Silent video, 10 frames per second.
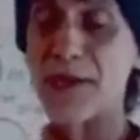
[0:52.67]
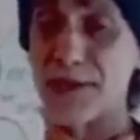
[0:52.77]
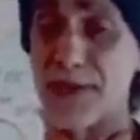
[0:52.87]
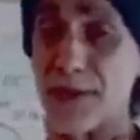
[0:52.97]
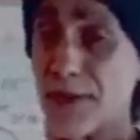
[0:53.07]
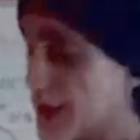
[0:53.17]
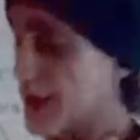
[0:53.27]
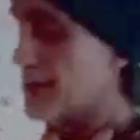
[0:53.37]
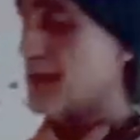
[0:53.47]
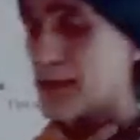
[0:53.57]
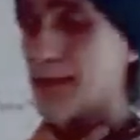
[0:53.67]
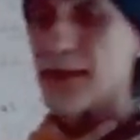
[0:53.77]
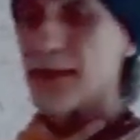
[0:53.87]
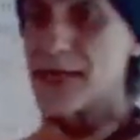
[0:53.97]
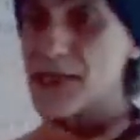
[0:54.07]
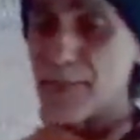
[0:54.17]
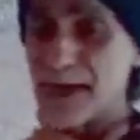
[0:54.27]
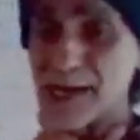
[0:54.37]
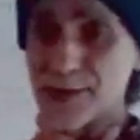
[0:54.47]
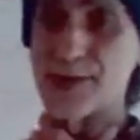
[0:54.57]
So it is
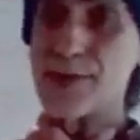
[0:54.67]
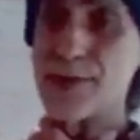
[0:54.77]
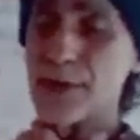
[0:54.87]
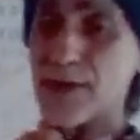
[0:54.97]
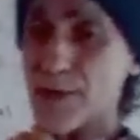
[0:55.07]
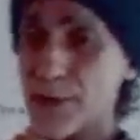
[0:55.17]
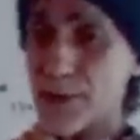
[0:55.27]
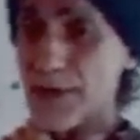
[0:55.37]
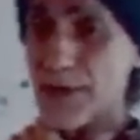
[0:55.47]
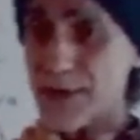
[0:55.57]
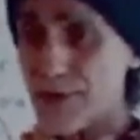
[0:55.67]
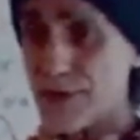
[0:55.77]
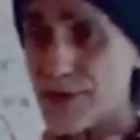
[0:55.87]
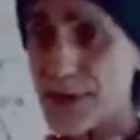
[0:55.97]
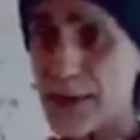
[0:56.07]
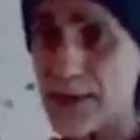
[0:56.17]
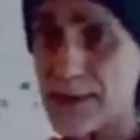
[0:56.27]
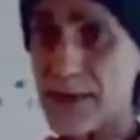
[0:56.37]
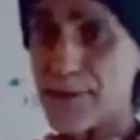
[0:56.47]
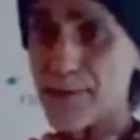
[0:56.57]
part two, and I thought I'd introduce it
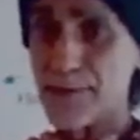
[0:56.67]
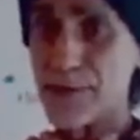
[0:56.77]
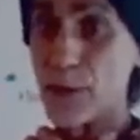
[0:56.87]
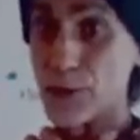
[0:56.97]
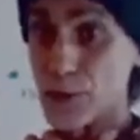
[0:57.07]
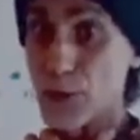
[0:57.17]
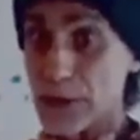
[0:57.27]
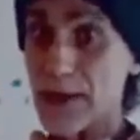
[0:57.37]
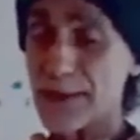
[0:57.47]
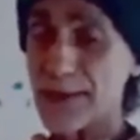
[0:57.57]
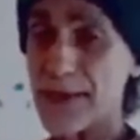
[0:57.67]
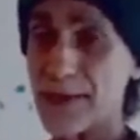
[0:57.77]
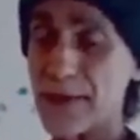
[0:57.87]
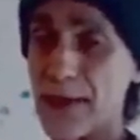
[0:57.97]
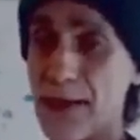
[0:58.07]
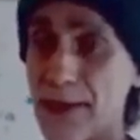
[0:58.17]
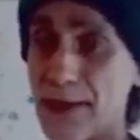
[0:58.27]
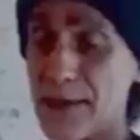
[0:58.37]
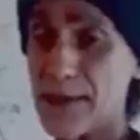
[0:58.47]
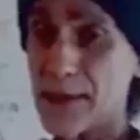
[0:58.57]
like that, or do it like that,
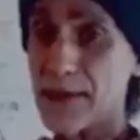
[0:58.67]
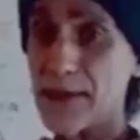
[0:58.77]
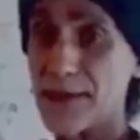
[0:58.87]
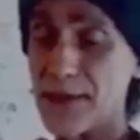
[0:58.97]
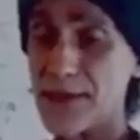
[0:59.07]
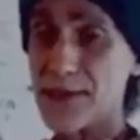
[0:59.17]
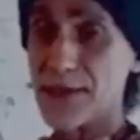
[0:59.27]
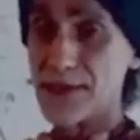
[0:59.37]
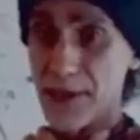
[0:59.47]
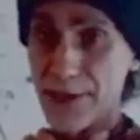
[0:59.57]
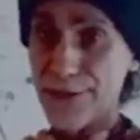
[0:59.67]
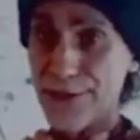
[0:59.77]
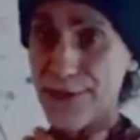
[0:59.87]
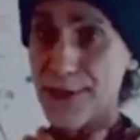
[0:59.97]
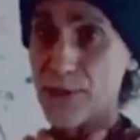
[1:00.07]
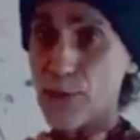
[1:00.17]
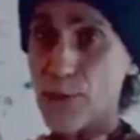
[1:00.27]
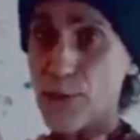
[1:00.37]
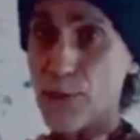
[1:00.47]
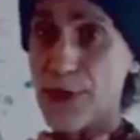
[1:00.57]
and let the listeners know
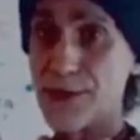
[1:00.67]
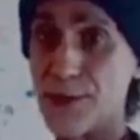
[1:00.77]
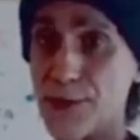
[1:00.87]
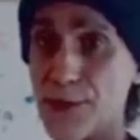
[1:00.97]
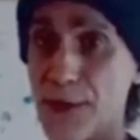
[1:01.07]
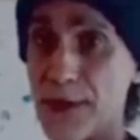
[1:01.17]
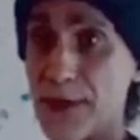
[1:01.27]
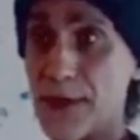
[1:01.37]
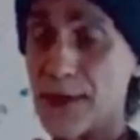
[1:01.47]
where to